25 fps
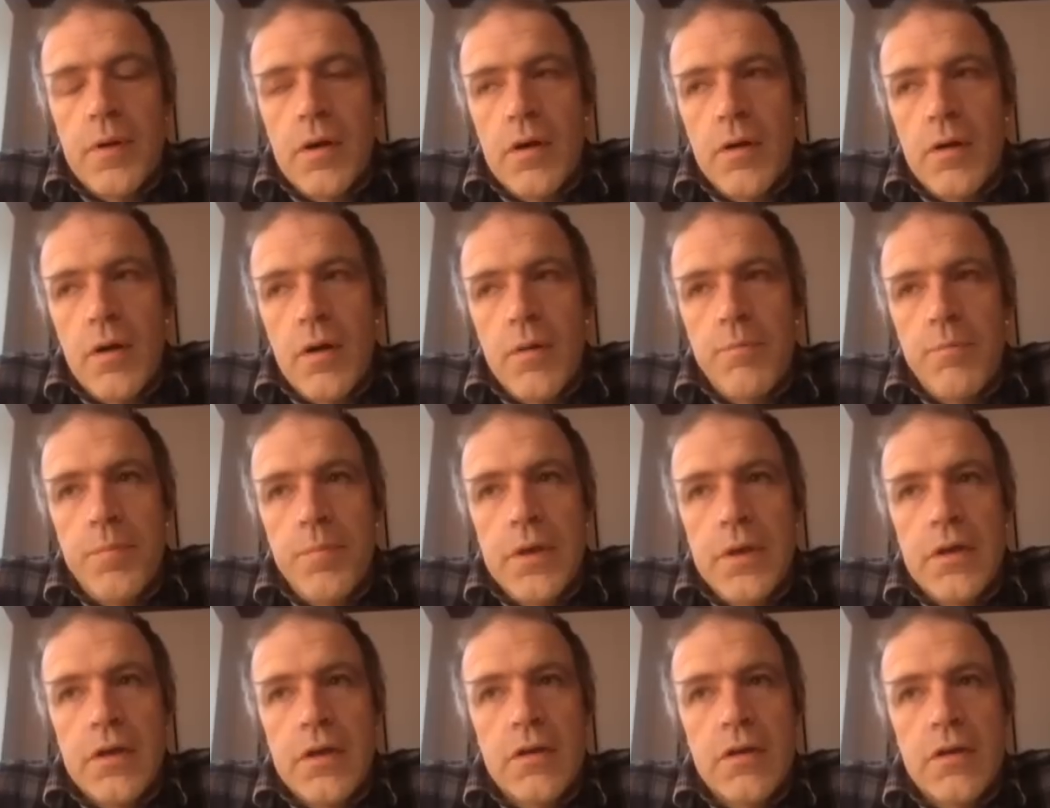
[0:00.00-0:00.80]

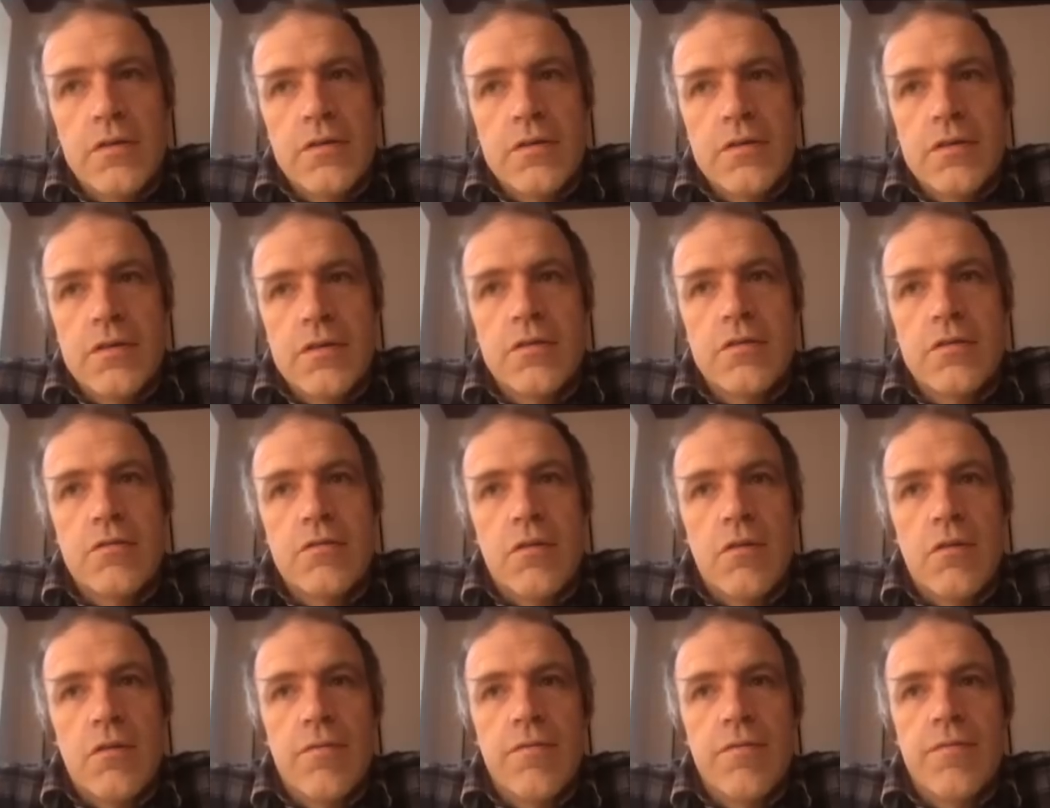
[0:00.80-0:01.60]
appearances
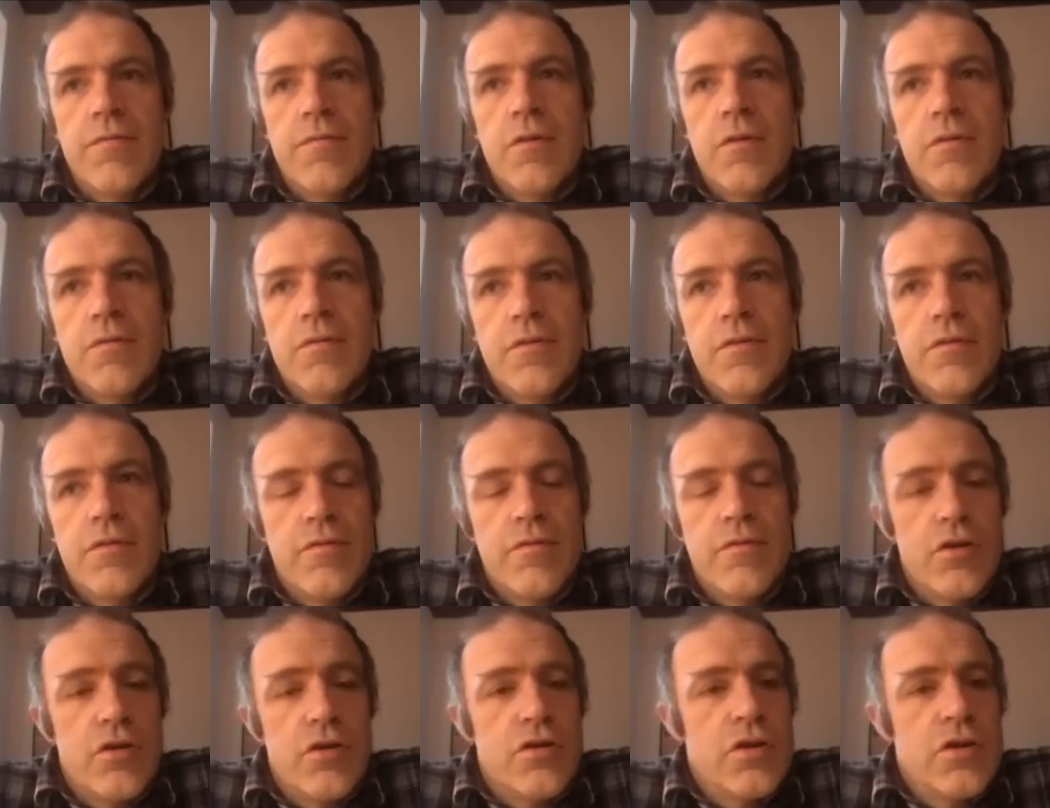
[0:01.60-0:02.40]
of the
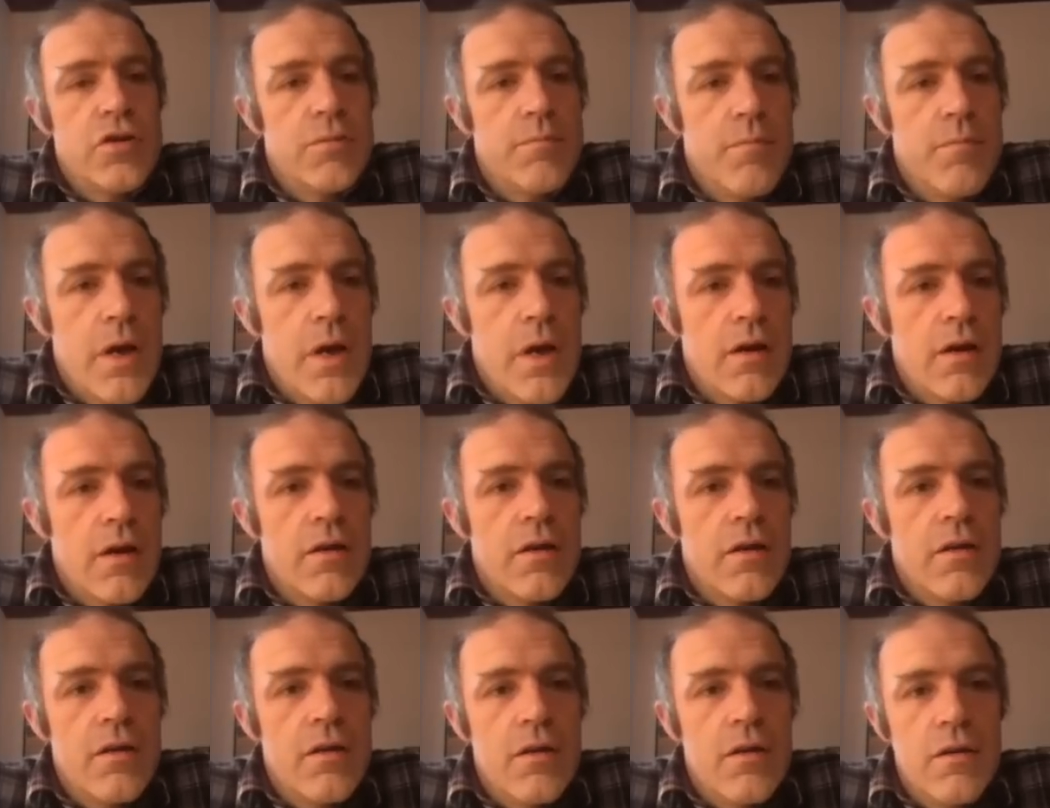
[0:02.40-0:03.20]
Virgin
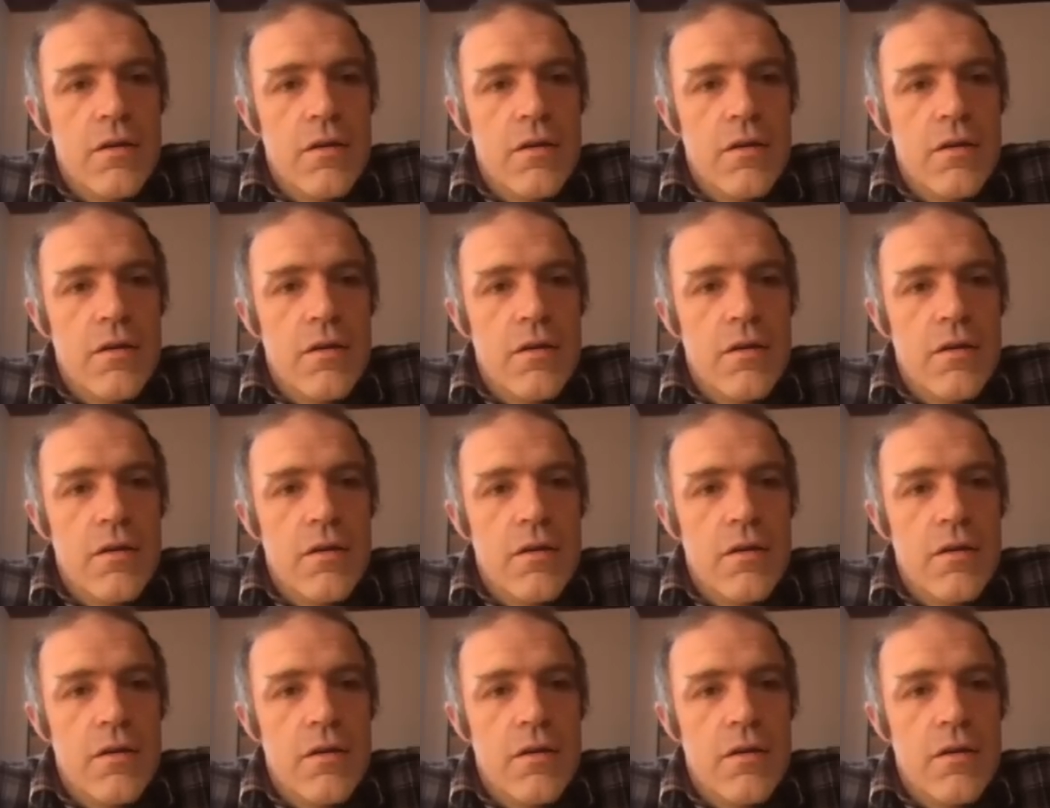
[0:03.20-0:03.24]
Mary,